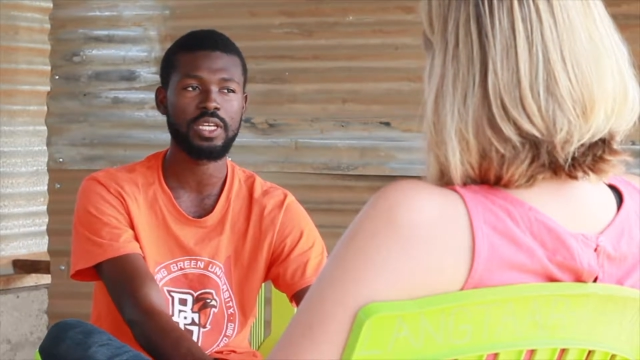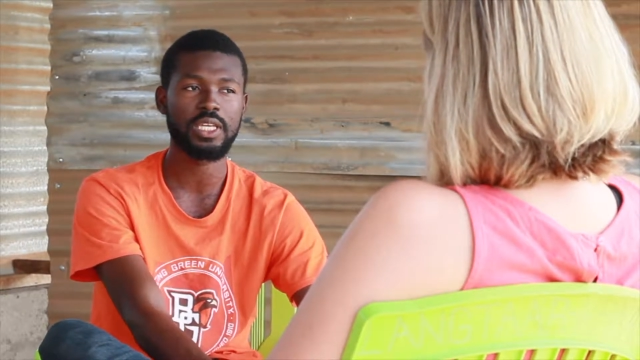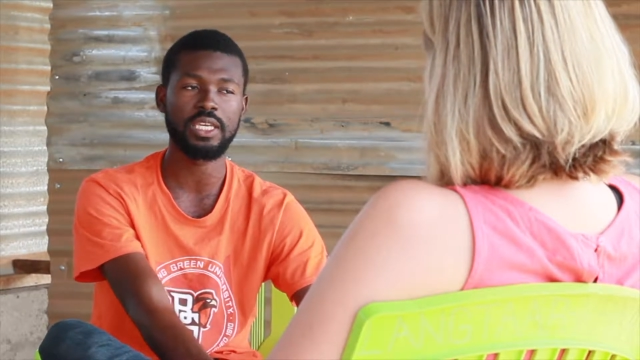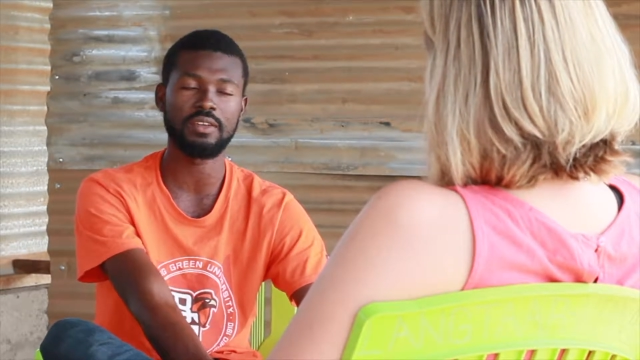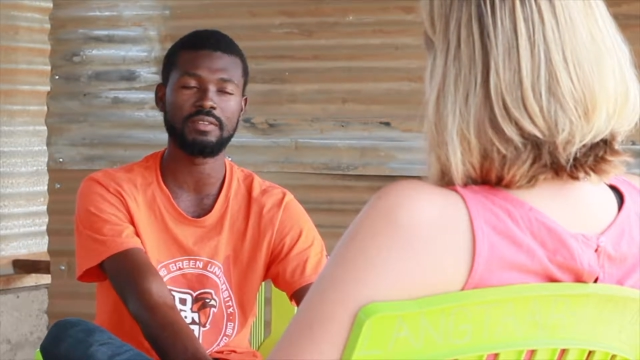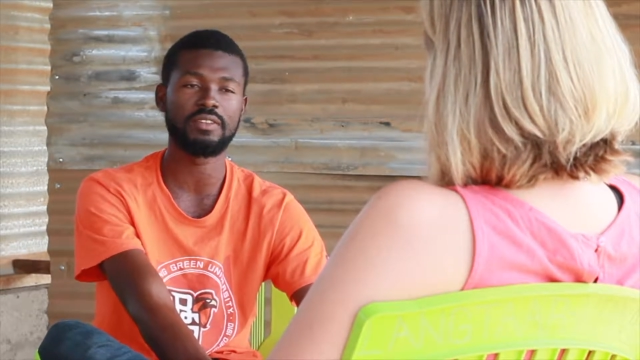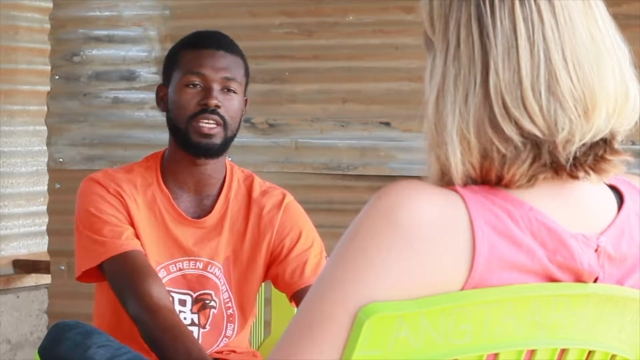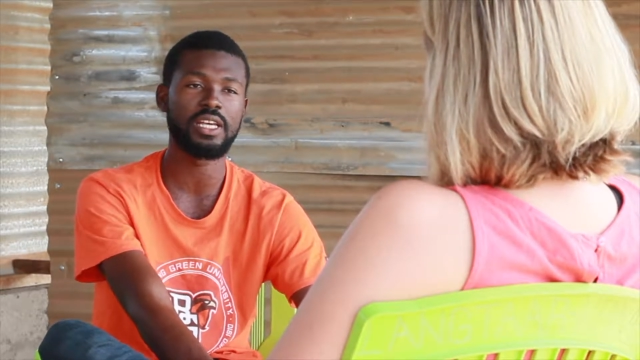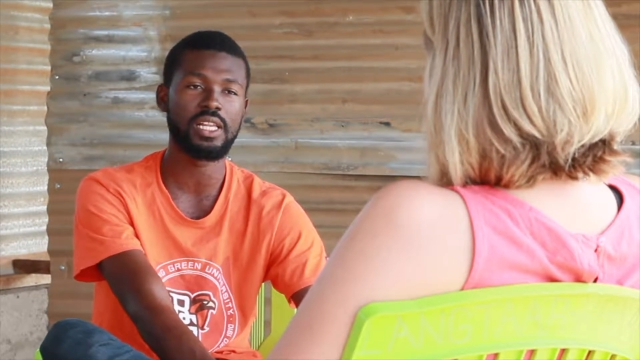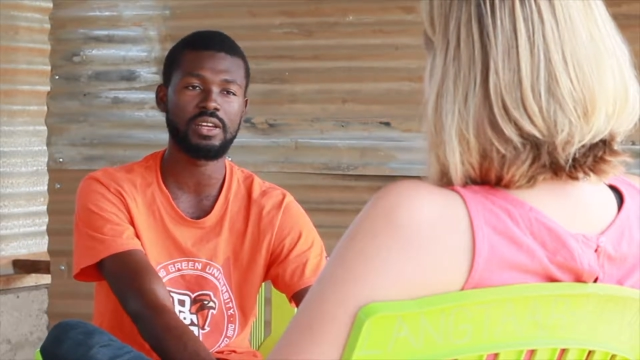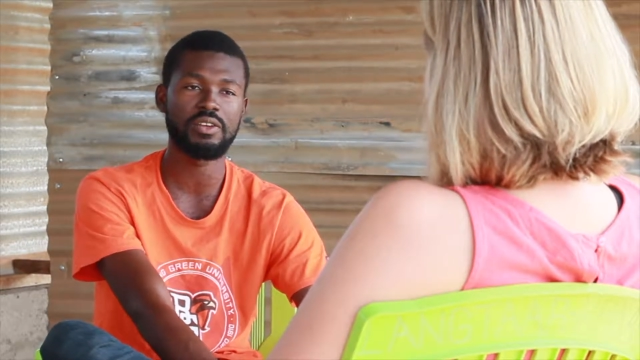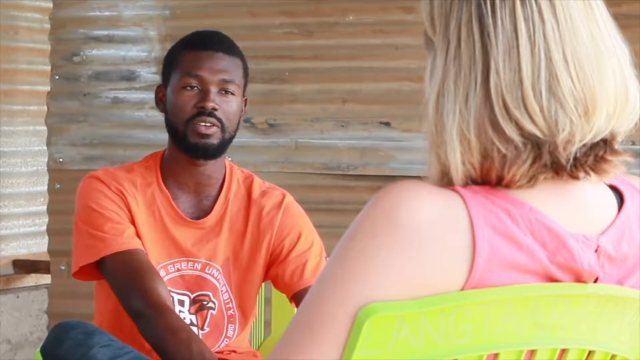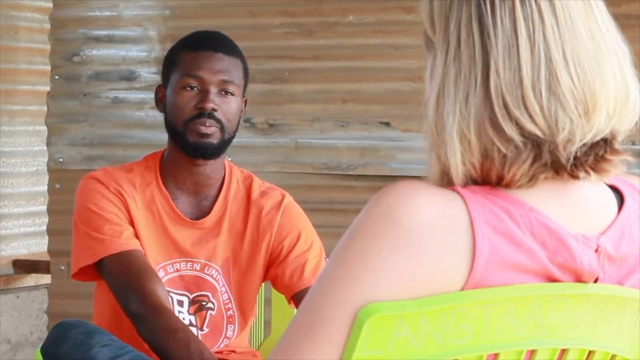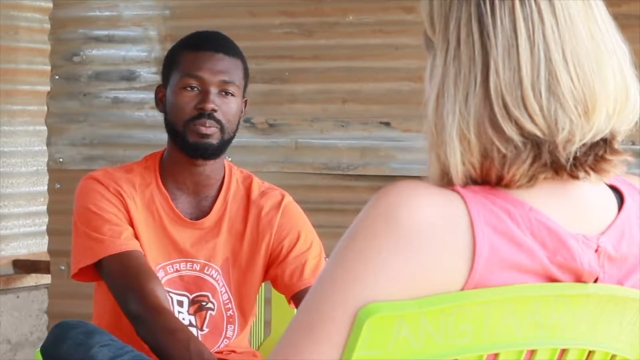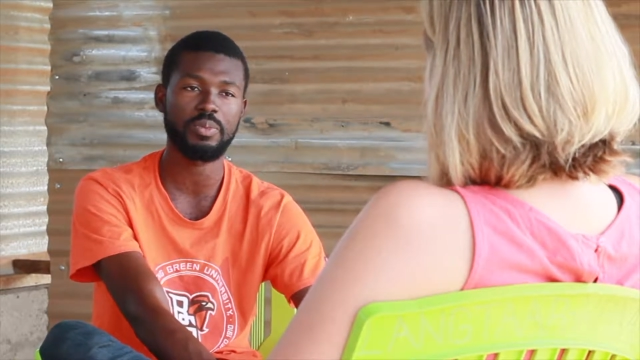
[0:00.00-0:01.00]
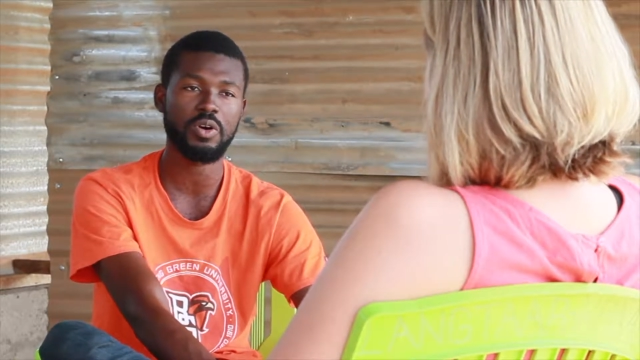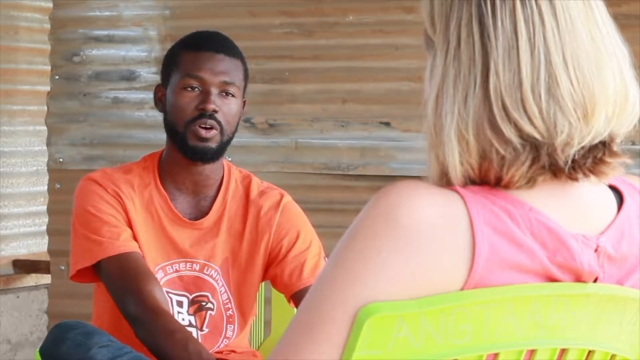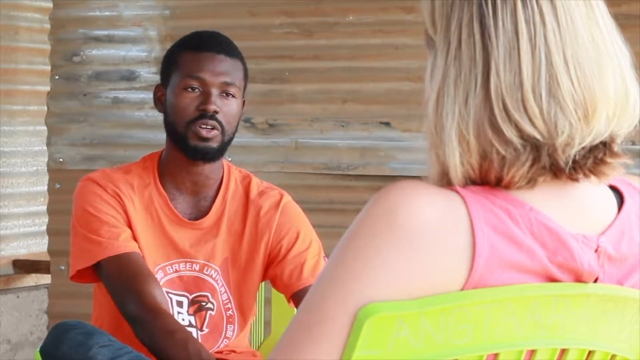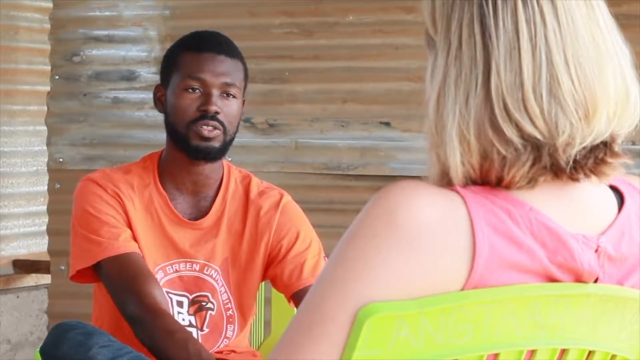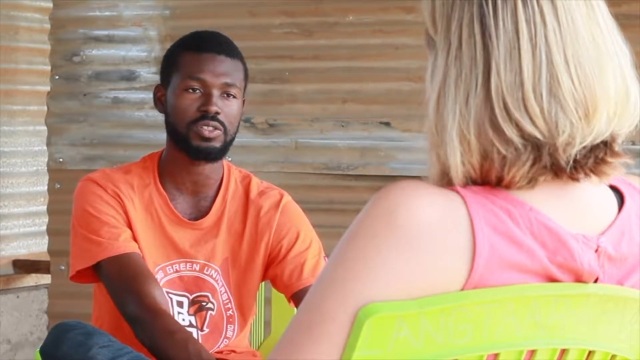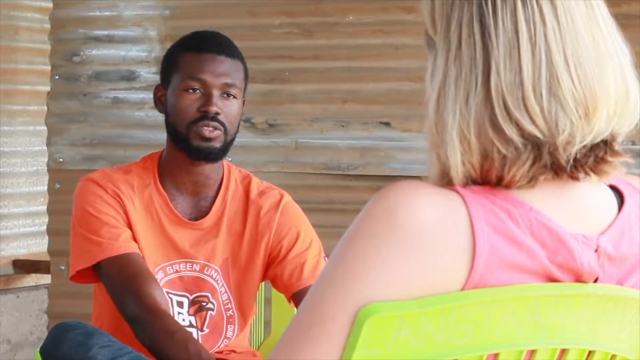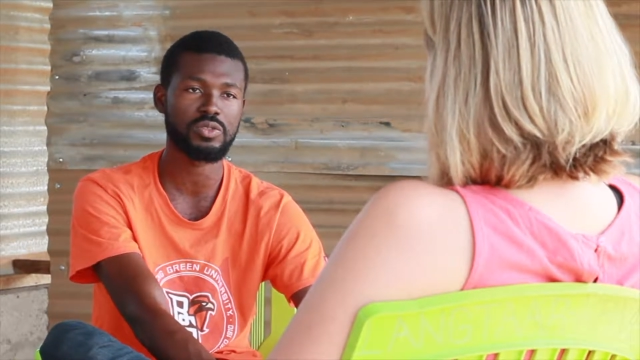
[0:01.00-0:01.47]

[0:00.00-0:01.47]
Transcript: give daily reports